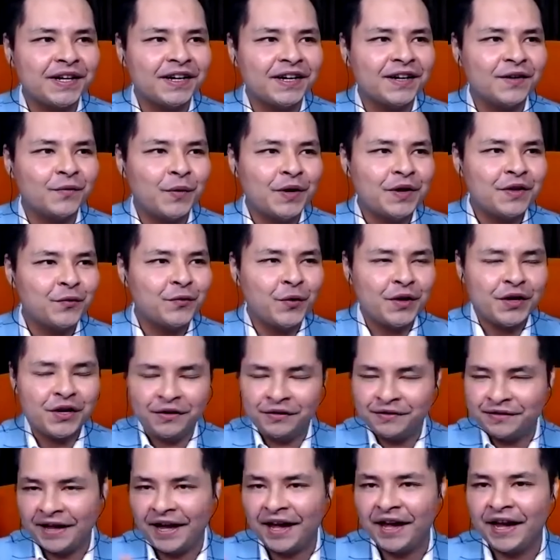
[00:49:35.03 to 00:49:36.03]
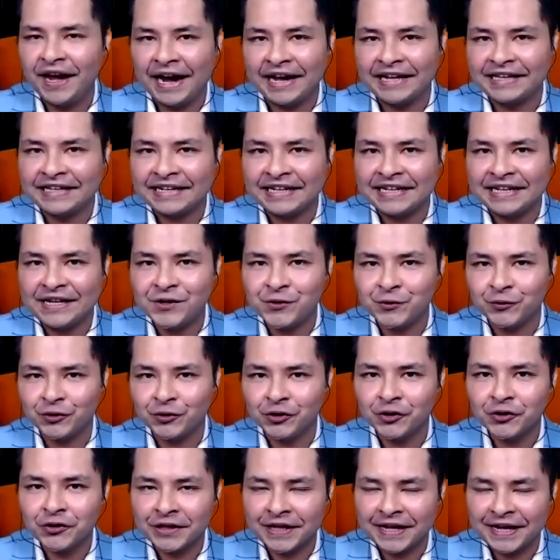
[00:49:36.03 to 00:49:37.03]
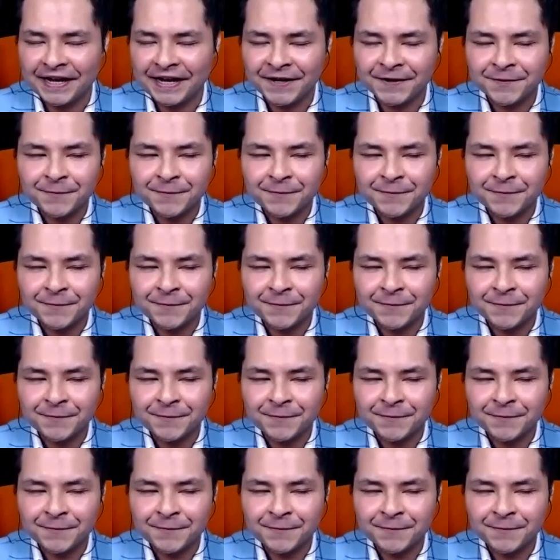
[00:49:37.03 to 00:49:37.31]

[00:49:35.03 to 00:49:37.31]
what your day ideally should look like.